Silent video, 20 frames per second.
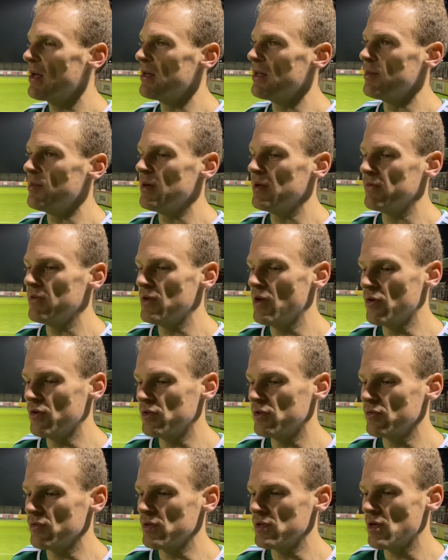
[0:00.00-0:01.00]
it a bit of a
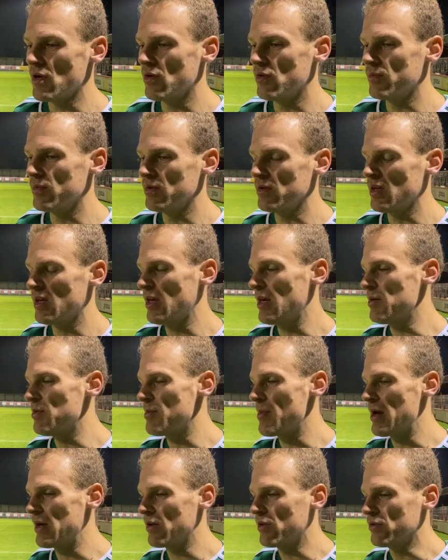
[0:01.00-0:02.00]
nicer result, but the keeper
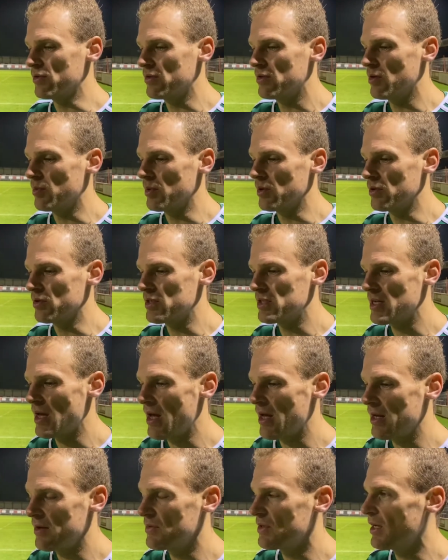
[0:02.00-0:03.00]
made a good couple of good
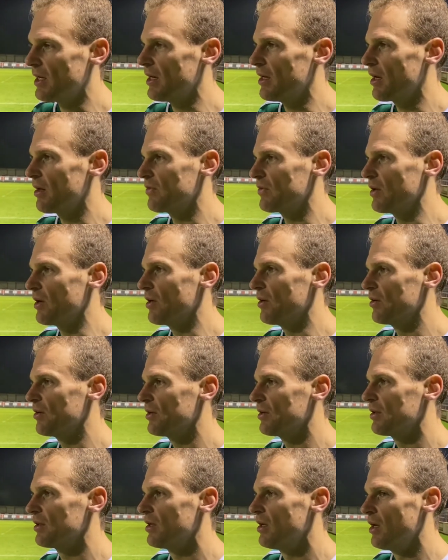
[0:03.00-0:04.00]
saves, cleared off the
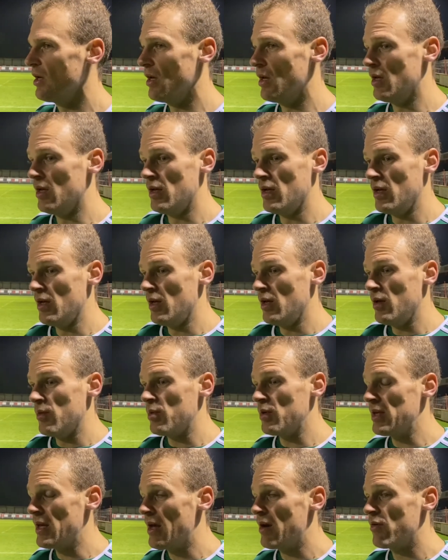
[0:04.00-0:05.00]
line.
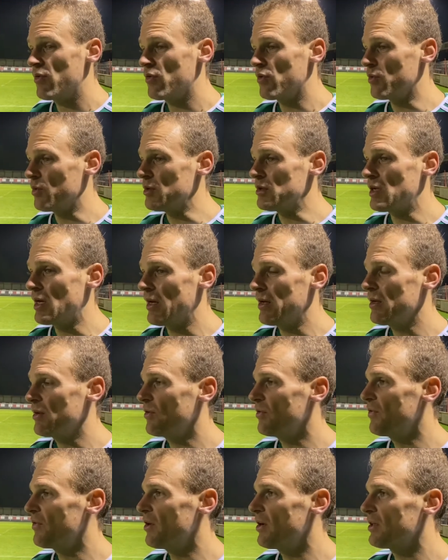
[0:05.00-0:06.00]
But yeah, I thought we was clinical
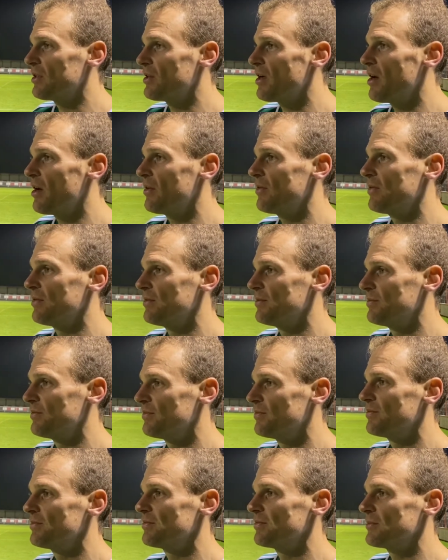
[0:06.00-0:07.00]
first half,
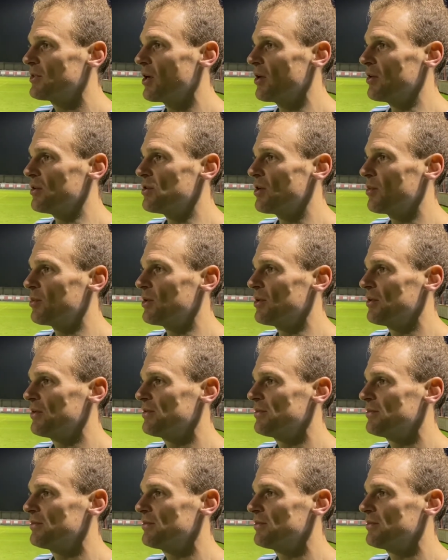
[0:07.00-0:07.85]
got the job done.